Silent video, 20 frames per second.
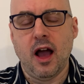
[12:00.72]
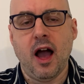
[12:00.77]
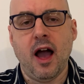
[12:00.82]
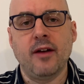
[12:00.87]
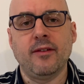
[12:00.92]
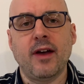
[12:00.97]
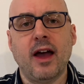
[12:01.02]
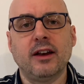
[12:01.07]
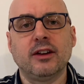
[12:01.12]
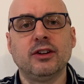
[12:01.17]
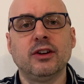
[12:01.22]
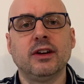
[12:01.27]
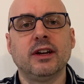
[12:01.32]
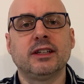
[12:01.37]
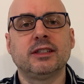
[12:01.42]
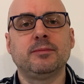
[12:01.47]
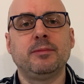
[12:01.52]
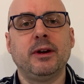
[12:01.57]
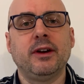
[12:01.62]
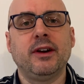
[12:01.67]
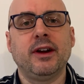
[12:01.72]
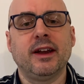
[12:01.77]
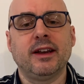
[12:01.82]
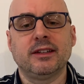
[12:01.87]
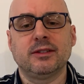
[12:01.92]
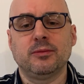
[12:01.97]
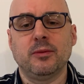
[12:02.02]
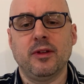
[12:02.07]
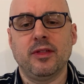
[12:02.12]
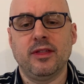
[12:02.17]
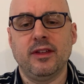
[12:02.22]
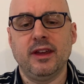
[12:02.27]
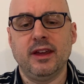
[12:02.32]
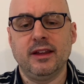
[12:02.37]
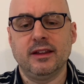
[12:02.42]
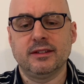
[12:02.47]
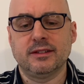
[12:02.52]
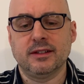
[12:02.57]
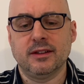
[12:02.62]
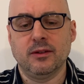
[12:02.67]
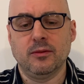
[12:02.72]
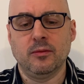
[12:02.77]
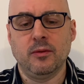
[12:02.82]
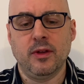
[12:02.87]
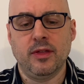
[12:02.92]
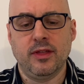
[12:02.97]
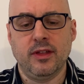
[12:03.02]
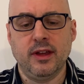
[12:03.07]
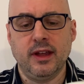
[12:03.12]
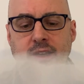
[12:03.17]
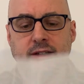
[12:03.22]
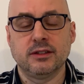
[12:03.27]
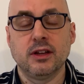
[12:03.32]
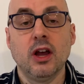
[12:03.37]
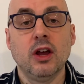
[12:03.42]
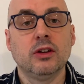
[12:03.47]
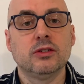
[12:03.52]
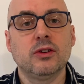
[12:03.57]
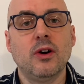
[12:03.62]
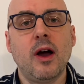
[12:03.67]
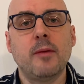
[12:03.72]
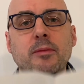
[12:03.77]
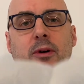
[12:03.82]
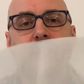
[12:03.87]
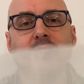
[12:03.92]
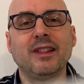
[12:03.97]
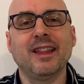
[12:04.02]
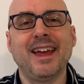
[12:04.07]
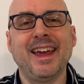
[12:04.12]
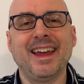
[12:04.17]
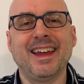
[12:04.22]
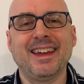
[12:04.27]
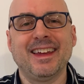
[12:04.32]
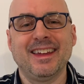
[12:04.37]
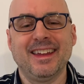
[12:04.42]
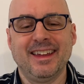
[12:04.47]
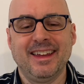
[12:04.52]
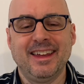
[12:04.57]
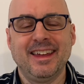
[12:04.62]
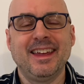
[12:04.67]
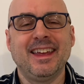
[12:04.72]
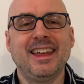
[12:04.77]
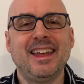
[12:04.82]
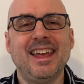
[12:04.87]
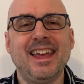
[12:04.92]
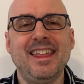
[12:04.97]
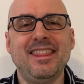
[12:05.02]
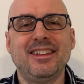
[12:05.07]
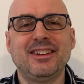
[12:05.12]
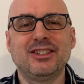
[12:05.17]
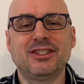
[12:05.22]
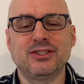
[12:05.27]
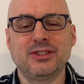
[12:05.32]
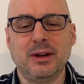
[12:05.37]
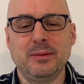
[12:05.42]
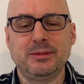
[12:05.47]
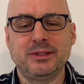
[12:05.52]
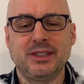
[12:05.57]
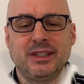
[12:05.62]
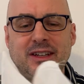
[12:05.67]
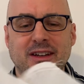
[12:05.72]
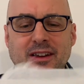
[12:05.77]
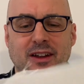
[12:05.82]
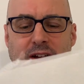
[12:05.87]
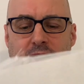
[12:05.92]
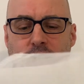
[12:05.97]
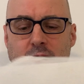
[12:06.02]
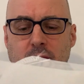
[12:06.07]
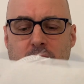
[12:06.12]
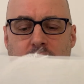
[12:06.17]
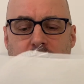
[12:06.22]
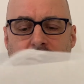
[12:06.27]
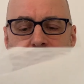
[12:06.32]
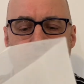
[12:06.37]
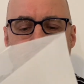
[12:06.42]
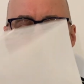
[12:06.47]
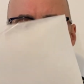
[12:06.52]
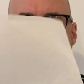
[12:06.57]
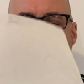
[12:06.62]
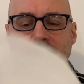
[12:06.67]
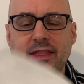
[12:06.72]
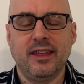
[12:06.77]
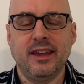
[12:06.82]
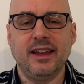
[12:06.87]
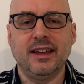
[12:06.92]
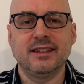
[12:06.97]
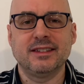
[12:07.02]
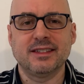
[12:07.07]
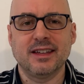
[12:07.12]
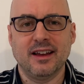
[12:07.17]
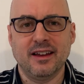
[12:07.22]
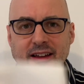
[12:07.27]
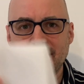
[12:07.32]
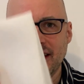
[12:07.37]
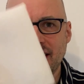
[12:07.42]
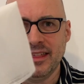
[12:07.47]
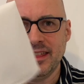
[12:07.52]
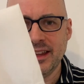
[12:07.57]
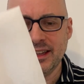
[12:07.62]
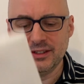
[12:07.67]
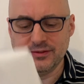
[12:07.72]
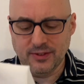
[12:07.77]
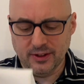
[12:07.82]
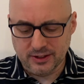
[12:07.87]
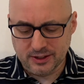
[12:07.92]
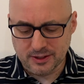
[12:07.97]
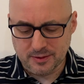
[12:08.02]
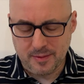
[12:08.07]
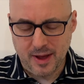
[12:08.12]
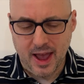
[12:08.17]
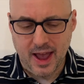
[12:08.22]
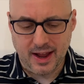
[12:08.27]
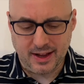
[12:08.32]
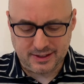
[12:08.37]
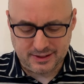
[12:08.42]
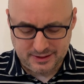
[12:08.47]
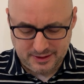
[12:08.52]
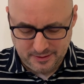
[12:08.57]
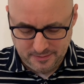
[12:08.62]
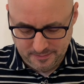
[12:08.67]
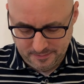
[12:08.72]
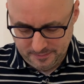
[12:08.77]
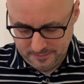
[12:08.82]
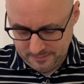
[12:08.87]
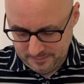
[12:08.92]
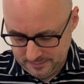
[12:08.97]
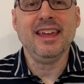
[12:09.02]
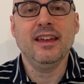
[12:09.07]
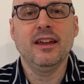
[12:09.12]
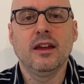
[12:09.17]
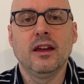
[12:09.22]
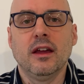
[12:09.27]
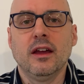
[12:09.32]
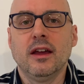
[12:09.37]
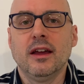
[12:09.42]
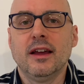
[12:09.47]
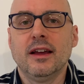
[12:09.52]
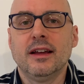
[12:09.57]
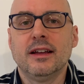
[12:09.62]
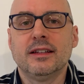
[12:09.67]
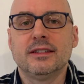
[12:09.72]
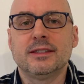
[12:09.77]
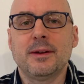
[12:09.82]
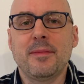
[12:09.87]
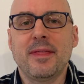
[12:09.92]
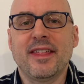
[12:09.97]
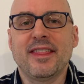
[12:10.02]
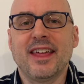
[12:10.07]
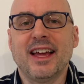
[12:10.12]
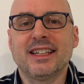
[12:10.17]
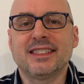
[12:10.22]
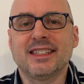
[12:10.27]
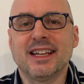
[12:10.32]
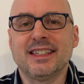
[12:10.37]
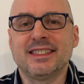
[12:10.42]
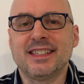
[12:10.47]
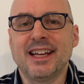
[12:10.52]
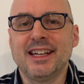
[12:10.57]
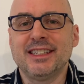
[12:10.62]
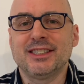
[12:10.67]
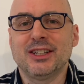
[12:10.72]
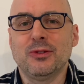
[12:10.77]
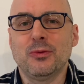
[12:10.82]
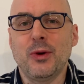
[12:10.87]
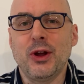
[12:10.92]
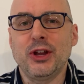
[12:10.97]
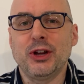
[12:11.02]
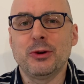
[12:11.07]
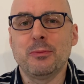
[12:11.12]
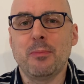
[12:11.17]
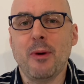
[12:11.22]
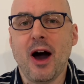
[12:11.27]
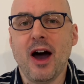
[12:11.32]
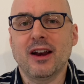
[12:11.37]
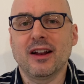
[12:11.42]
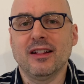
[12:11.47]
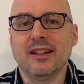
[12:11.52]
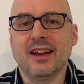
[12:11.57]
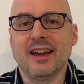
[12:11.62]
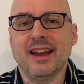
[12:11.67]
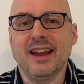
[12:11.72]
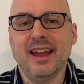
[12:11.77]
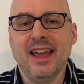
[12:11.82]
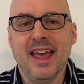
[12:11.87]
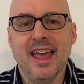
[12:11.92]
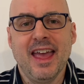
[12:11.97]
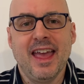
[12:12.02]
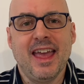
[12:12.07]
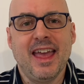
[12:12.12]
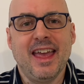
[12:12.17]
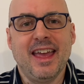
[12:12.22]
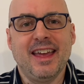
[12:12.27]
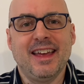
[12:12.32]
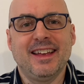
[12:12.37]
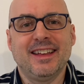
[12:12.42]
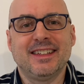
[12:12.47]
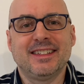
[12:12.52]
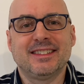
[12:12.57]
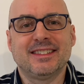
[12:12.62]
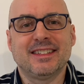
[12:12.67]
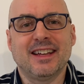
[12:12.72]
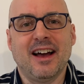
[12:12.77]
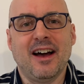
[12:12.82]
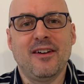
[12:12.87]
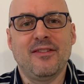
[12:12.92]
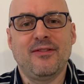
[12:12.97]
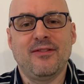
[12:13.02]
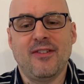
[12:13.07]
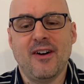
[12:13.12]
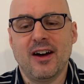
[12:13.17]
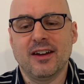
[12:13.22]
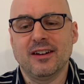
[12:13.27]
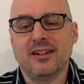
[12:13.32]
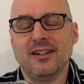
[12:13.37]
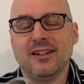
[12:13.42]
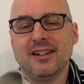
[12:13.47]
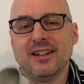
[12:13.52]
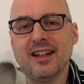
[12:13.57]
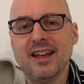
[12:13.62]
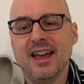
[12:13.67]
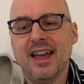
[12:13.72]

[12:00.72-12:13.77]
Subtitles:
I've had good experience with these. So I put a link in the description where you can find these filter bags. Something that's essential when you're bottling is a funnel.